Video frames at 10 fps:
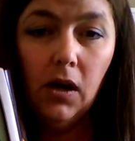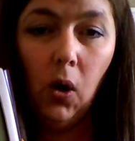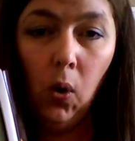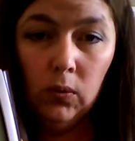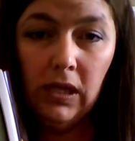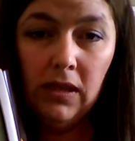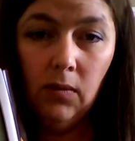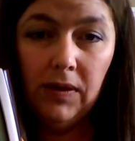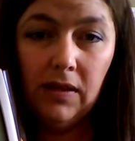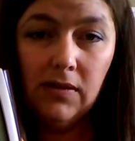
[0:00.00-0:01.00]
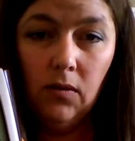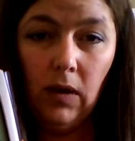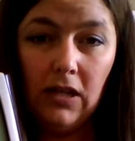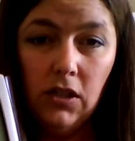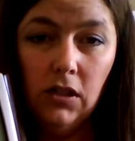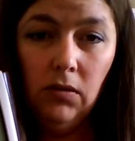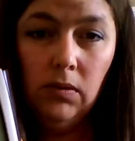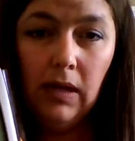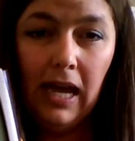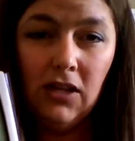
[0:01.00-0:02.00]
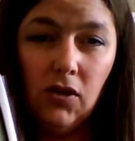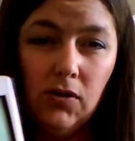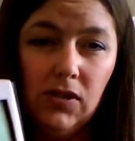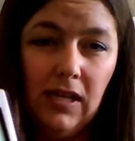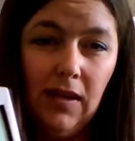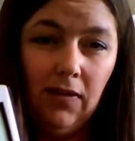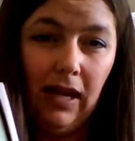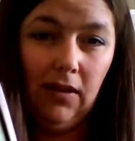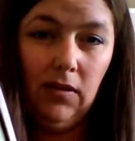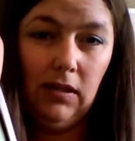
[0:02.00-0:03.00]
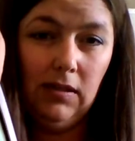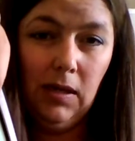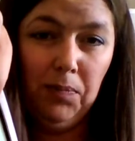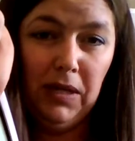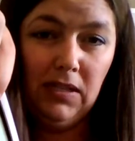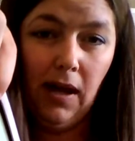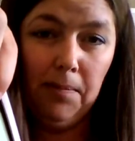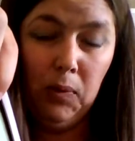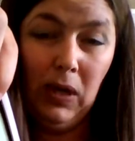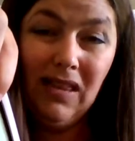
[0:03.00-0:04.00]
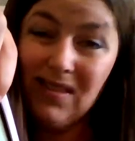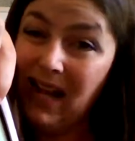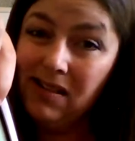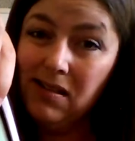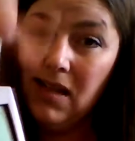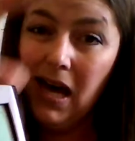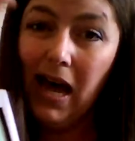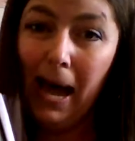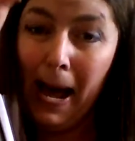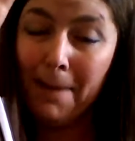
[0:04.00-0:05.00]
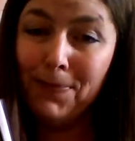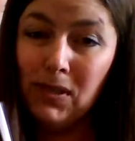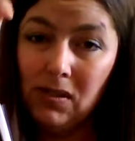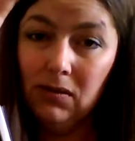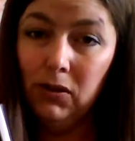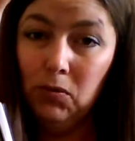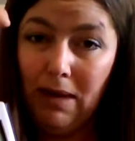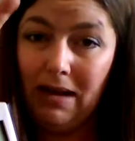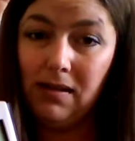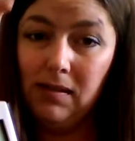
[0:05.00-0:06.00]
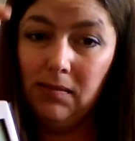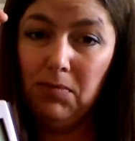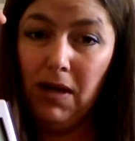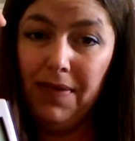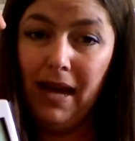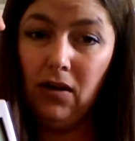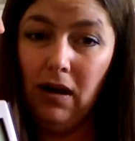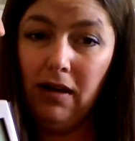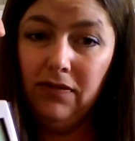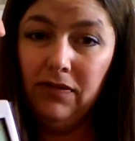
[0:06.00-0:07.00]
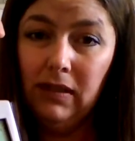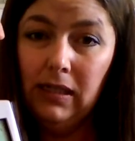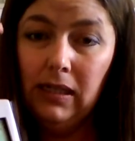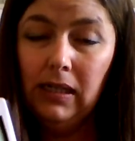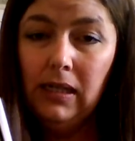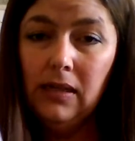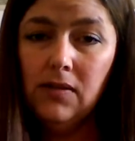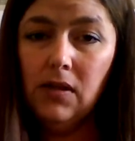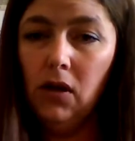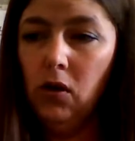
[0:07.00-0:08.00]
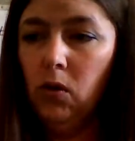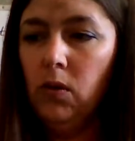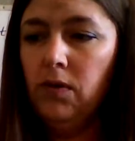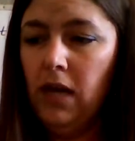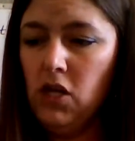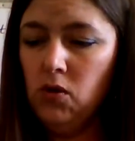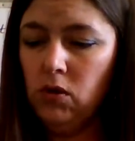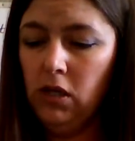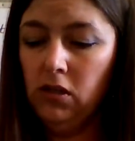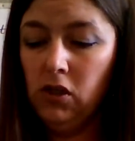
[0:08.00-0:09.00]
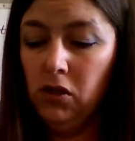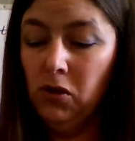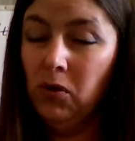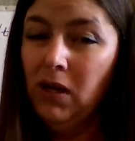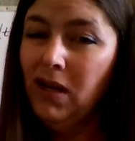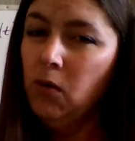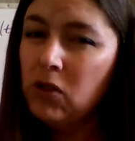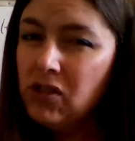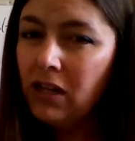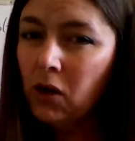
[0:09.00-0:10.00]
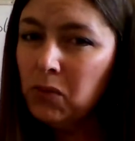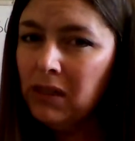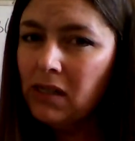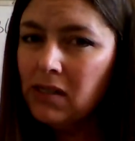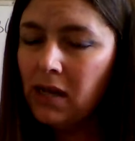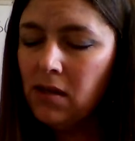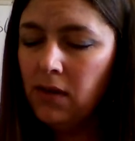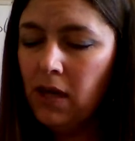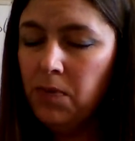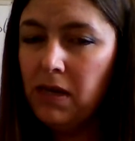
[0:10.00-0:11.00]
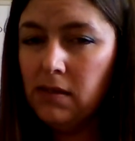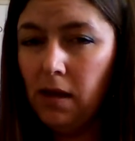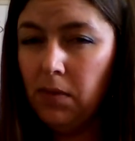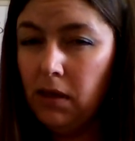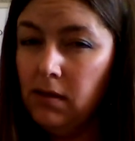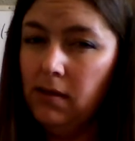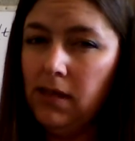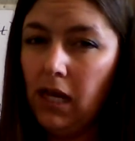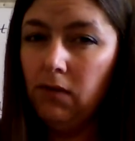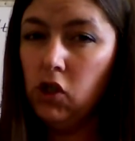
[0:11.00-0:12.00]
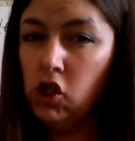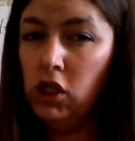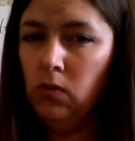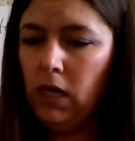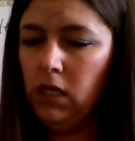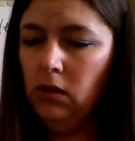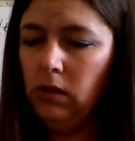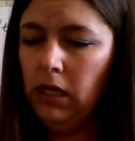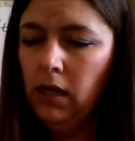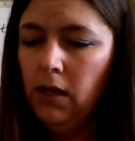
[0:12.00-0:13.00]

only the one that's in Y2. And do you see that like the tippy top point, that's the absolute maximum on that graph? So then you could do, which they don't really test on the AP exam, but this is kind of a cheat way to do it.